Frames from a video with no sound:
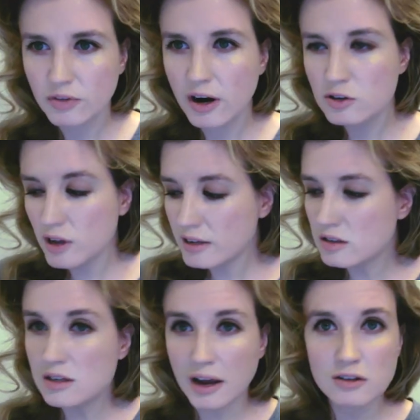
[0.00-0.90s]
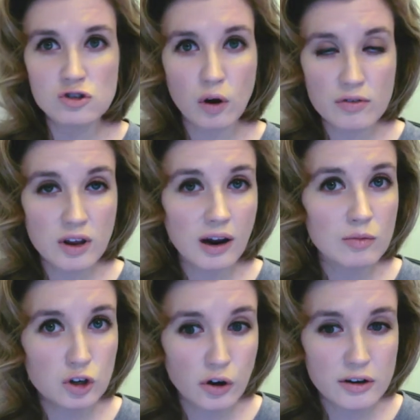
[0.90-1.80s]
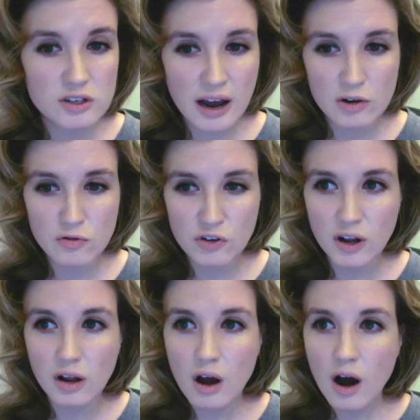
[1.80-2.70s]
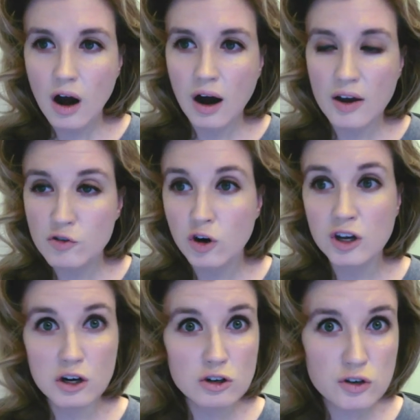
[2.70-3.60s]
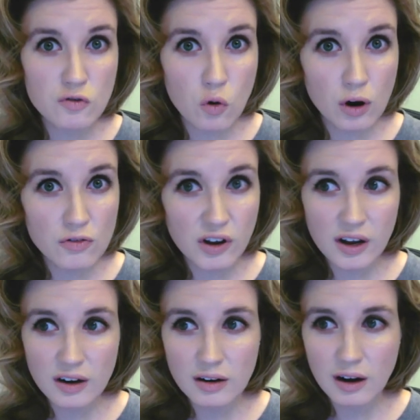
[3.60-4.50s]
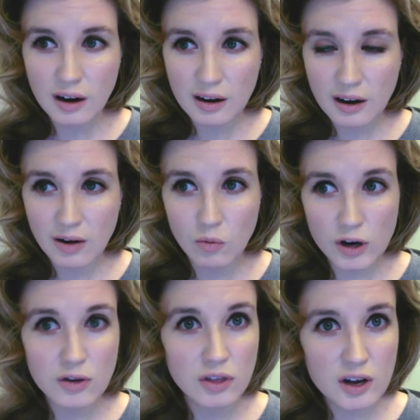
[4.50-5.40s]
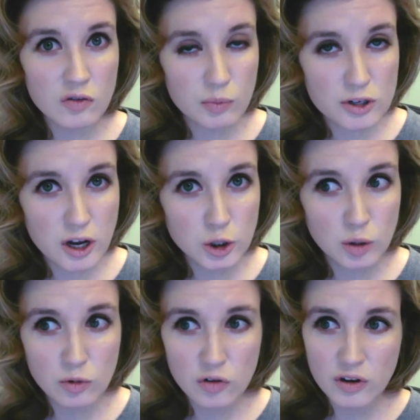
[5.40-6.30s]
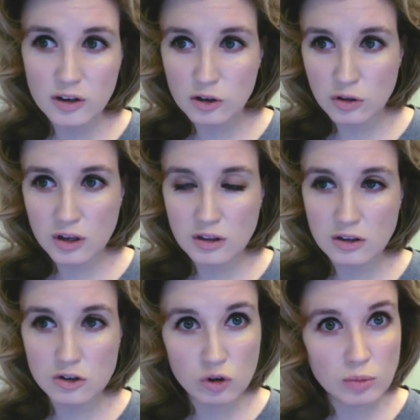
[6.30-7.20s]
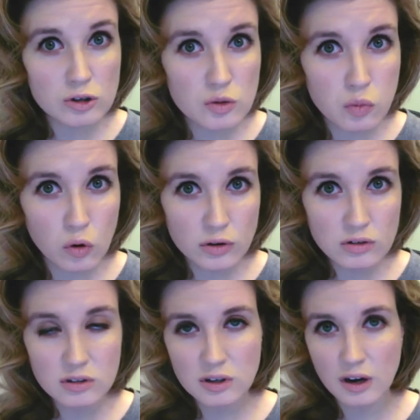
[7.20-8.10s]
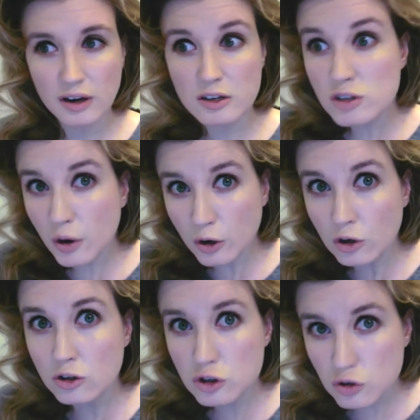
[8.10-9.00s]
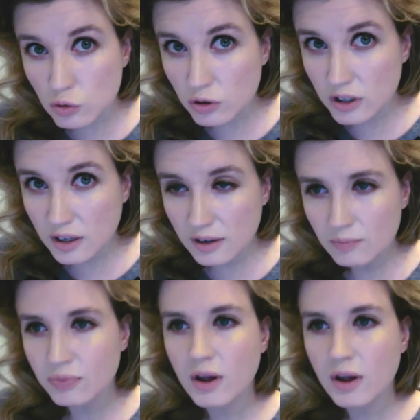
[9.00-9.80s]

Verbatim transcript: All right, so that's the second story of the day. I'm curious to how you feel. If you're a Gears of War fan, what do you think of the potential movie? Do you think that the script is important? Is there a good story there?